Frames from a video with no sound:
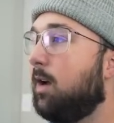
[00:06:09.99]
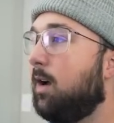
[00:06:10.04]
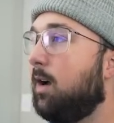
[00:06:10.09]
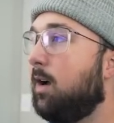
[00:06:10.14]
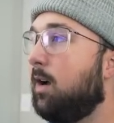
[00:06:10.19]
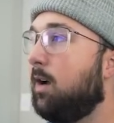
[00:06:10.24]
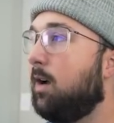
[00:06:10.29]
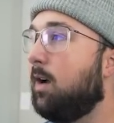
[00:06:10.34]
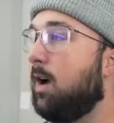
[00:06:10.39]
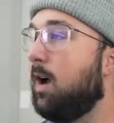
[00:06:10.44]

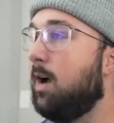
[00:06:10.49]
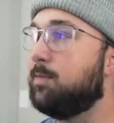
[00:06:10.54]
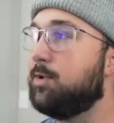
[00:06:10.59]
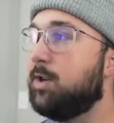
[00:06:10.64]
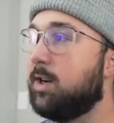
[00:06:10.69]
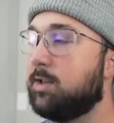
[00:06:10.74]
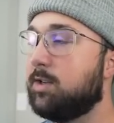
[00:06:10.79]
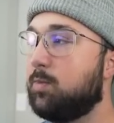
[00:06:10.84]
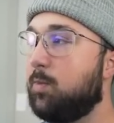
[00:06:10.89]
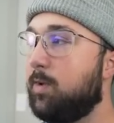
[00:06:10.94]

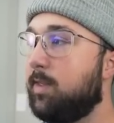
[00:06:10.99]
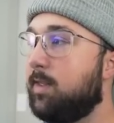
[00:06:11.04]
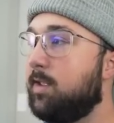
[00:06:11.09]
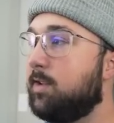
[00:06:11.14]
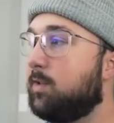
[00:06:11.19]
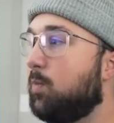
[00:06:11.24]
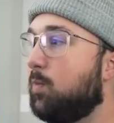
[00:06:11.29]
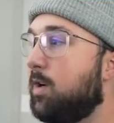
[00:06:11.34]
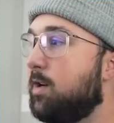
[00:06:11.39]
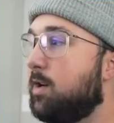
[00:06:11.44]
objects with
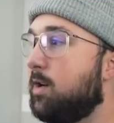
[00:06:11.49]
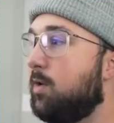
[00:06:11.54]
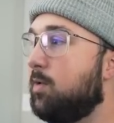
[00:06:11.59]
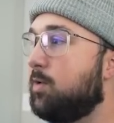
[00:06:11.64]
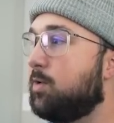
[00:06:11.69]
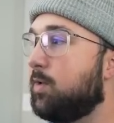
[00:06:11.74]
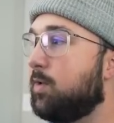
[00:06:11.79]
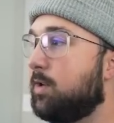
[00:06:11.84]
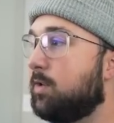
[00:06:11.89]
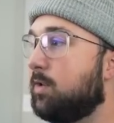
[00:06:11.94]
this one
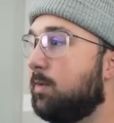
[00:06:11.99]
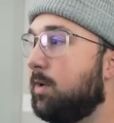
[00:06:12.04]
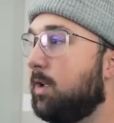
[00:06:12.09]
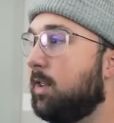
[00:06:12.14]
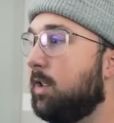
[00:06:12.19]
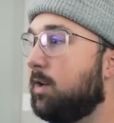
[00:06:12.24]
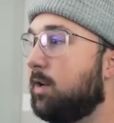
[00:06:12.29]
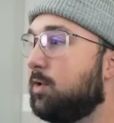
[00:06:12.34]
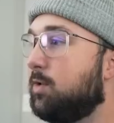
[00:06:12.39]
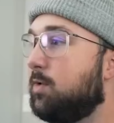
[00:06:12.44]
node tree. So I'm gonna
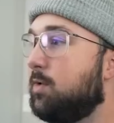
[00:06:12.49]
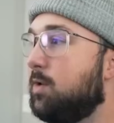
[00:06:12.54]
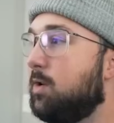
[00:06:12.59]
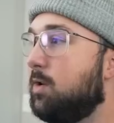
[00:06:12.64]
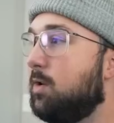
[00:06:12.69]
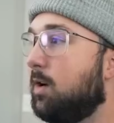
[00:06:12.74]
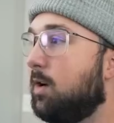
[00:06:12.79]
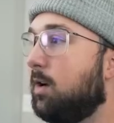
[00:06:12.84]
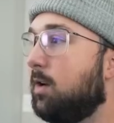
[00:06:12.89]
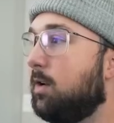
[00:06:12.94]
click
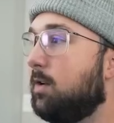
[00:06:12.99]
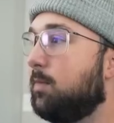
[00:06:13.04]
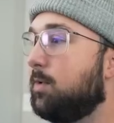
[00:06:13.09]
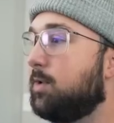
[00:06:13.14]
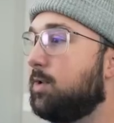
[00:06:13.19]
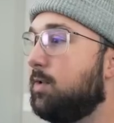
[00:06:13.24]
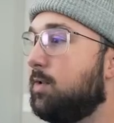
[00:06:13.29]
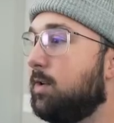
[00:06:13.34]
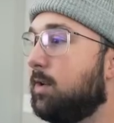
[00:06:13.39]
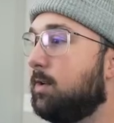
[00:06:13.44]
number
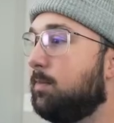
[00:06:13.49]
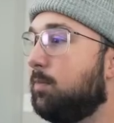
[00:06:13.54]
2 to